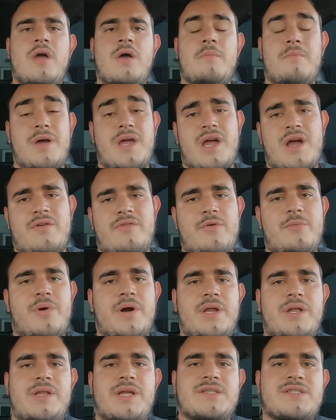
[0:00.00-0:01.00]
But yeah,
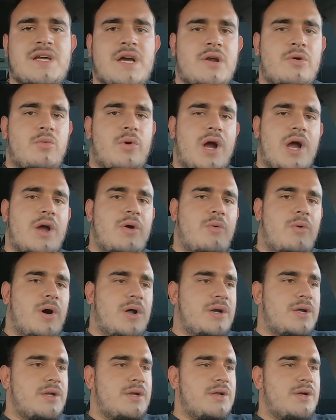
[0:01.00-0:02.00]
everybody, that's kind of why I
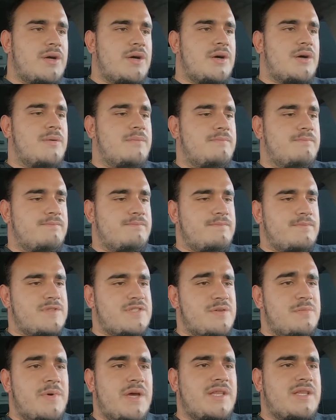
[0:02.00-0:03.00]
wanted
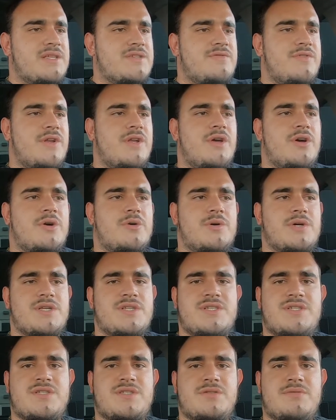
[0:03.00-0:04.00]
to make this video,
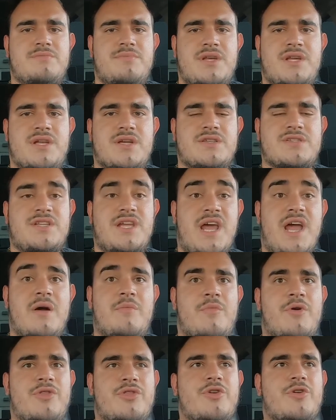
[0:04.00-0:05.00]
is because the
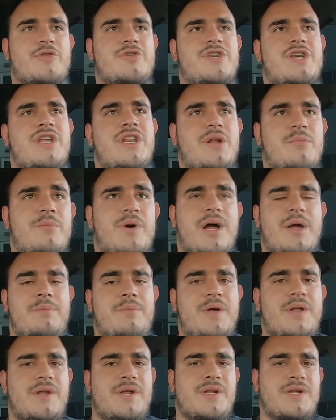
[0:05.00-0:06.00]
M113, in my
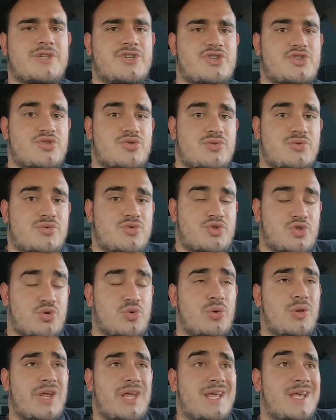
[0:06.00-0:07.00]
opinion,
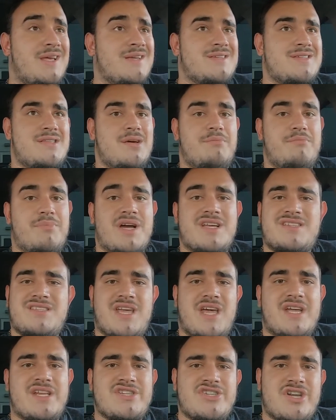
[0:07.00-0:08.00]
truly is the
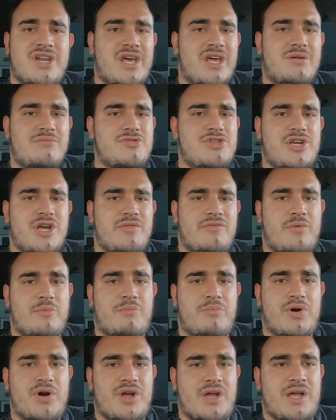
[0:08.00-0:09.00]
best engine AMG ever
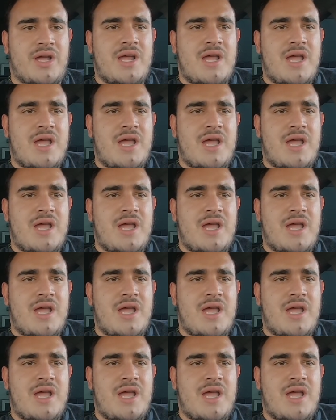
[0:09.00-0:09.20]
put